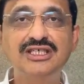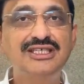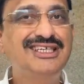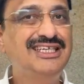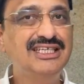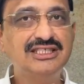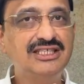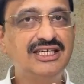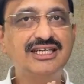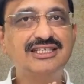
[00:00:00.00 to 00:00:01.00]
TDS
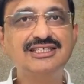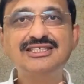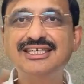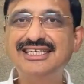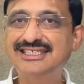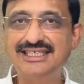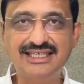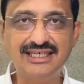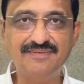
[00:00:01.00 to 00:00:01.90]
deductors, etc.